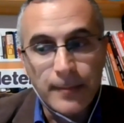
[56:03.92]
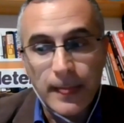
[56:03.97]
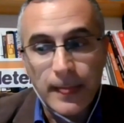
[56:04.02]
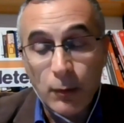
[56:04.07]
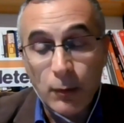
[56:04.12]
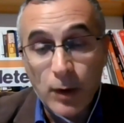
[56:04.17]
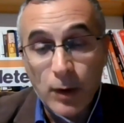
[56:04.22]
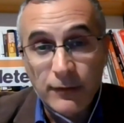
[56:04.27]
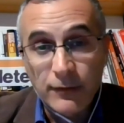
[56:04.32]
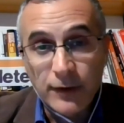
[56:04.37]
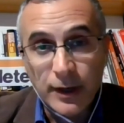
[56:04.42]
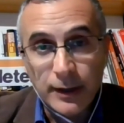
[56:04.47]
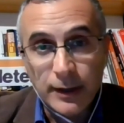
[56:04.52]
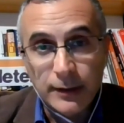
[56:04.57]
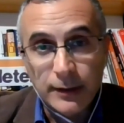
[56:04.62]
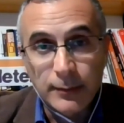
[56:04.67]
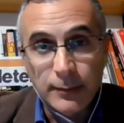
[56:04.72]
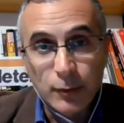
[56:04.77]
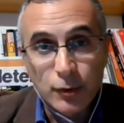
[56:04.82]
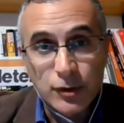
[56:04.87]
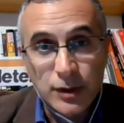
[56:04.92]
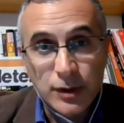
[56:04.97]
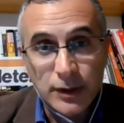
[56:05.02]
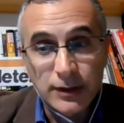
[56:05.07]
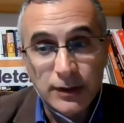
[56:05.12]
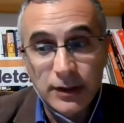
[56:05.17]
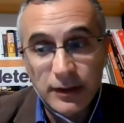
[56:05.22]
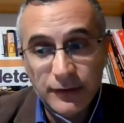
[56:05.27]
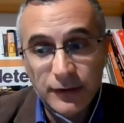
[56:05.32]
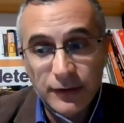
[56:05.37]
However, the most
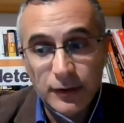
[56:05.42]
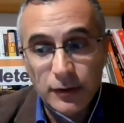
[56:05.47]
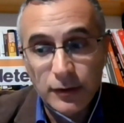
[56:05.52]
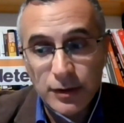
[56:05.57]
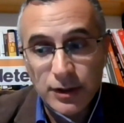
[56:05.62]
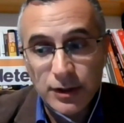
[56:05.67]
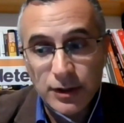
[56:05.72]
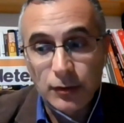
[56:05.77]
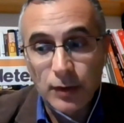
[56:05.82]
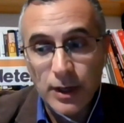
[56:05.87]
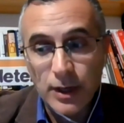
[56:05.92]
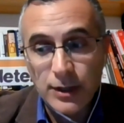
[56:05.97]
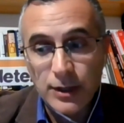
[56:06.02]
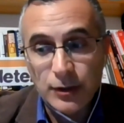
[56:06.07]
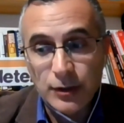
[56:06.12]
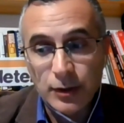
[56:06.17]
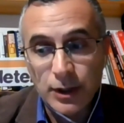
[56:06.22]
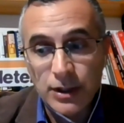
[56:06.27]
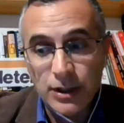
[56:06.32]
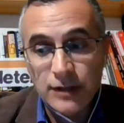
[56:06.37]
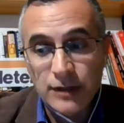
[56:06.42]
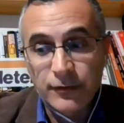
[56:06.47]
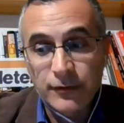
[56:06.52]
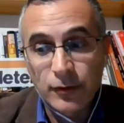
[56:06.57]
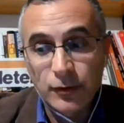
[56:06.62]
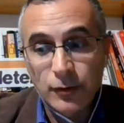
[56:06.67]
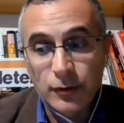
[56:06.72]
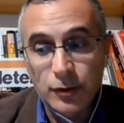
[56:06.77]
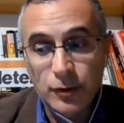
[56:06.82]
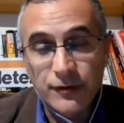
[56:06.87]
difficult situation is
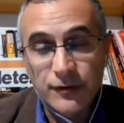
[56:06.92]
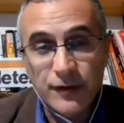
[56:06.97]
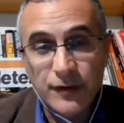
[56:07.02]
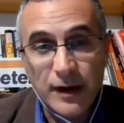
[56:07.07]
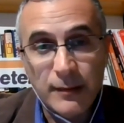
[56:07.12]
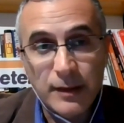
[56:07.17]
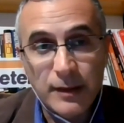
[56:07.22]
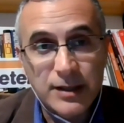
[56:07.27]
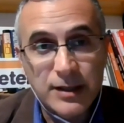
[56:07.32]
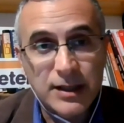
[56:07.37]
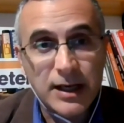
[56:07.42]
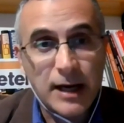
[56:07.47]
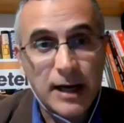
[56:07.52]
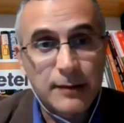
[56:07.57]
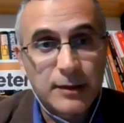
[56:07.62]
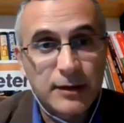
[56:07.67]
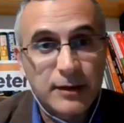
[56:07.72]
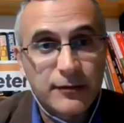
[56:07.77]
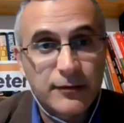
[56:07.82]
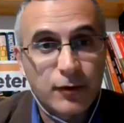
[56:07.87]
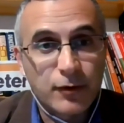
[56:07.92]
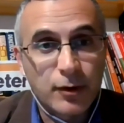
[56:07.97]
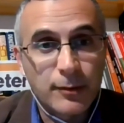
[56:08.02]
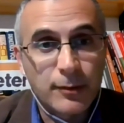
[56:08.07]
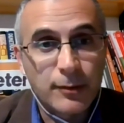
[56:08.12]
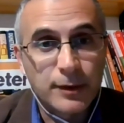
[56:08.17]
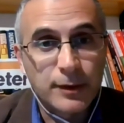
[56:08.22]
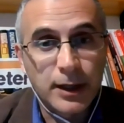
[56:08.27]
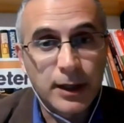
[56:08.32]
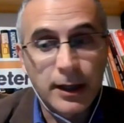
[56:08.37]
for those families coming
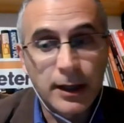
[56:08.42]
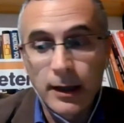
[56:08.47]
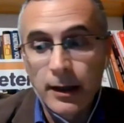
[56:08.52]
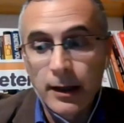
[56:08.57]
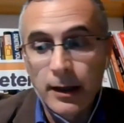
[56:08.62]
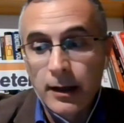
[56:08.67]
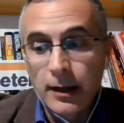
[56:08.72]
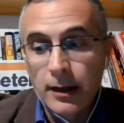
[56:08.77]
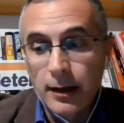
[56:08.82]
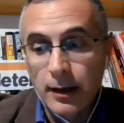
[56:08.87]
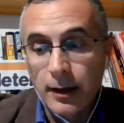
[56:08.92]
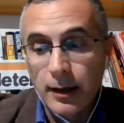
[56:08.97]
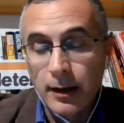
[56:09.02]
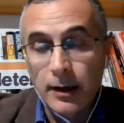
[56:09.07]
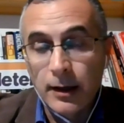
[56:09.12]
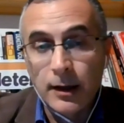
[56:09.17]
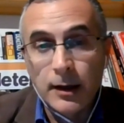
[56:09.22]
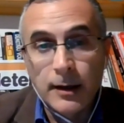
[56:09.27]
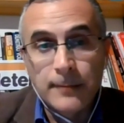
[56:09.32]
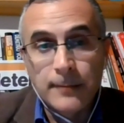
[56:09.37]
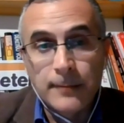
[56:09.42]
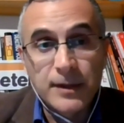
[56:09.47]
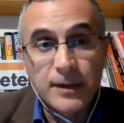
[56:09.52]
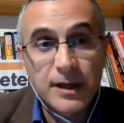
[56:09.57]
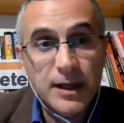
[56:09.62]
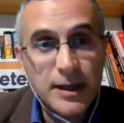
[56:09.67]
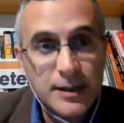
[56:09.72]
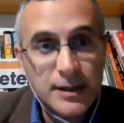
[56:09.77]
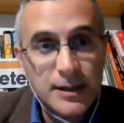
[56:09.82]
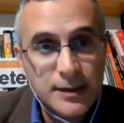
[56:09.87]
from the
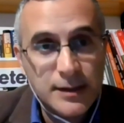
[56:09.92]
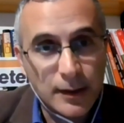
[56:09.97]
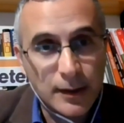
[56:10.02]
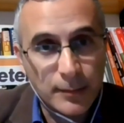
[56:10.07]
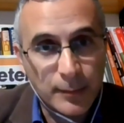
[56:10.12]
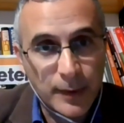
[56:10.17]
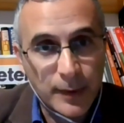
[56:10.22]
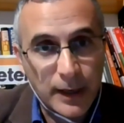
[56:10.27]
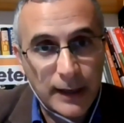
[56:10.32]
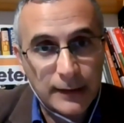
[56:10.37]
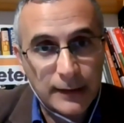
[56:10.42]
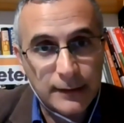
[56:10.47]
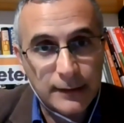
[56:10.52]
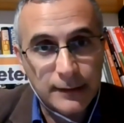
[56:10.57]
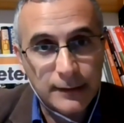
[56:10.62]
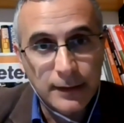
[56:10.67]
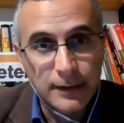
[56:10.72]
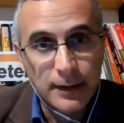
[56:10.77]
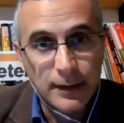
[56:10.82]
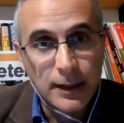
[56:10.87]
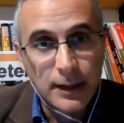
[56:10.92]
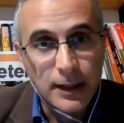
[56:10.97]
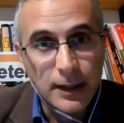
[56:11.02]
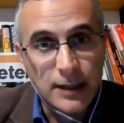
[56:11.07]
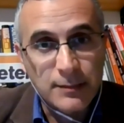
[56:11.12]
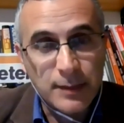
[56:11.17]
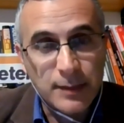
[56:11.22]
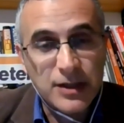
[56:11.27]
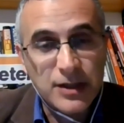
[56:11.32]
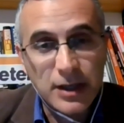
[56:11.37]
eastern part,
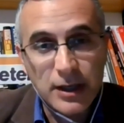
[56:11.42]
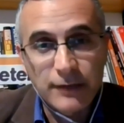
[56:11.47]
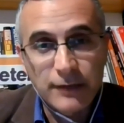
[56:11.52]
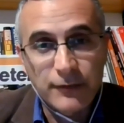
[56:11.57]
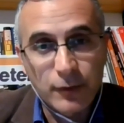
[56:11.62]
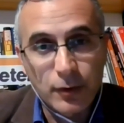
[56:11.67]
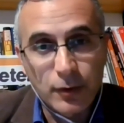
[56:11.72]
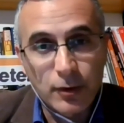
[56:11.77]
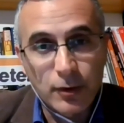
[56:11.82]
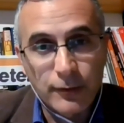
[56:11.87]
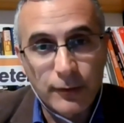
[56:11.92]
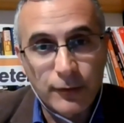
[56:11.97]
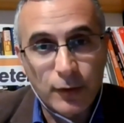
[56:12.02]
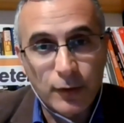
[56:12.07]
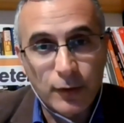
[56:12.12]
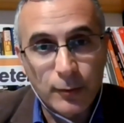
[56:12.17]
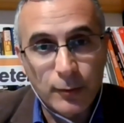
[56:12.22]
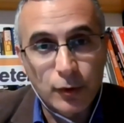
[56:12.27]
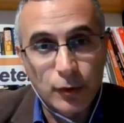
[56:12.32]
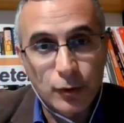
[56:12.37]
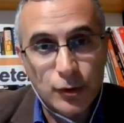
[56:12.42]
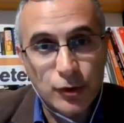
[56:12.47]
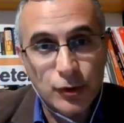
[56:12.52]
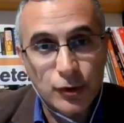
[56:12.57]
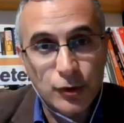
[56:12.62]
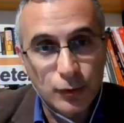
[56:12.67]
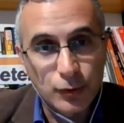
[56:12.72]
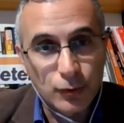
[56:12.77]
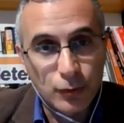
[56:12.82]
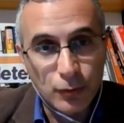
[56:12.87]
especially from those
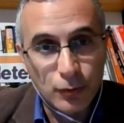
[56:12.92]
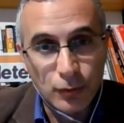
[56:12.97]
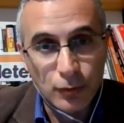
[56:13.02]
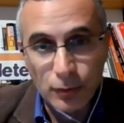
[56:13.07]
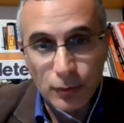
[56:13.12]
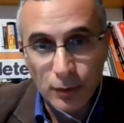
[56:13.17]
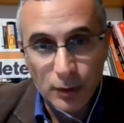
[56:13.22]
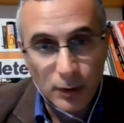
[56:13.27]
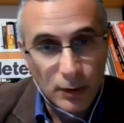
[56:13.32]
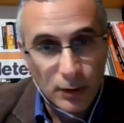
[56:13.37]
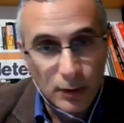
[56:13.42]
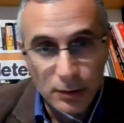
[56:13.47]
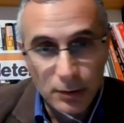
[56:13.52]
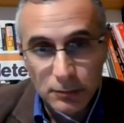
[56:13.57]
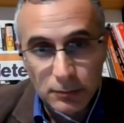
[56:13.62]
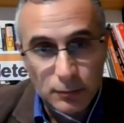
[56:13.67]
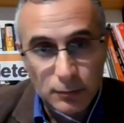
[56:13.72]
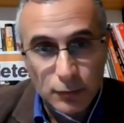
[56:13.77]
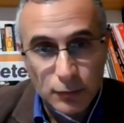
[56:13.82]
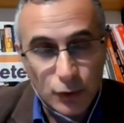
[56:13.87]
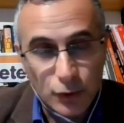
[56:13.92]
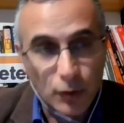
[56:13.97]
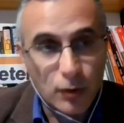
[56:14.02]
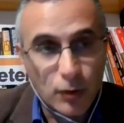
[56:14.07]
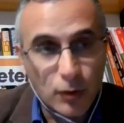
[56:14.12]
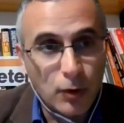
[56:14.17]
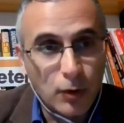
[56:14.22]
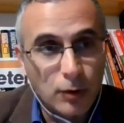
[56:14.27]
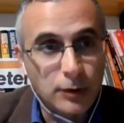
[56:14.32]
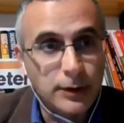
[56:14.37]
two
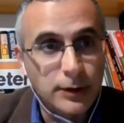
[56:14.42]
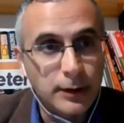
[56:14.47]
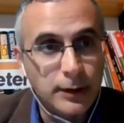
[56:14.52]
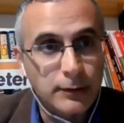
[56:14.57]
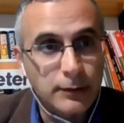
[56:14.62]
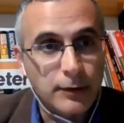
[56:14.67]
so-called